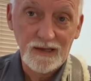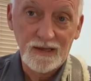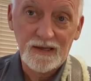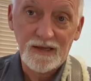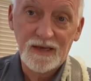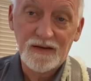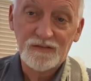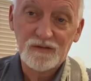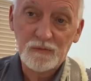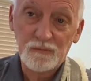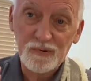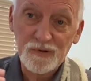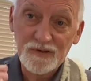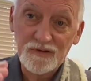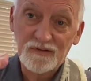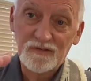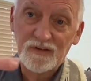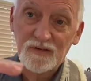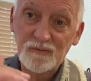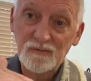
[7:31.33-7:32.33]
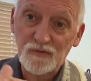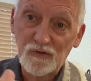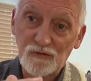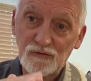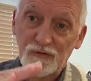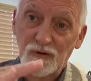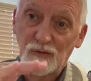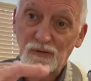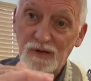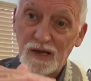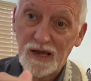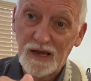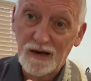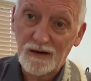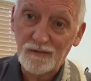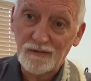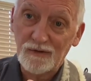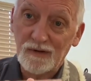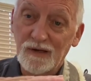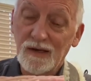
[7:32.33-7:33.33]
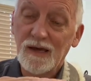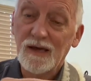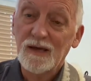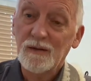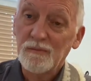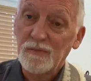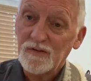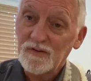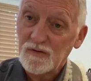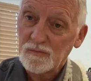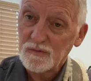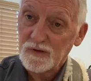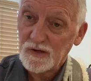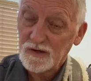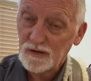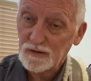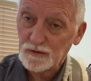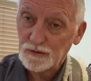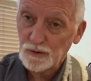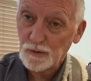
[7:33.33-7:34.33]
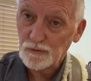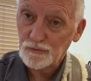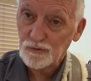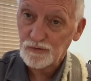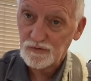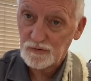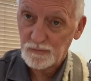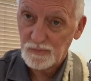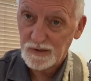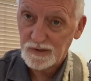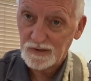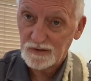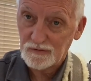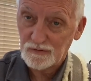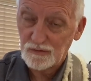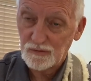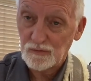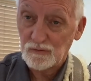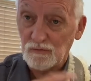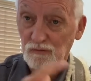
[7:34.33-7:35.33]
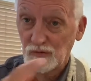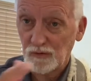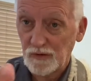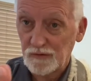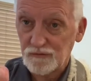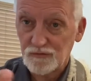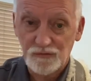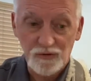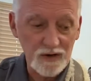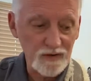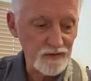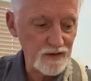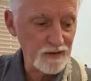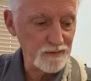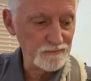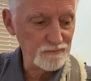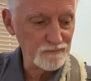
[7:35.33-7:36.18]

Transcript: If the beats seem to slow down, it means I'm getting closer to being in tune. So let's try that.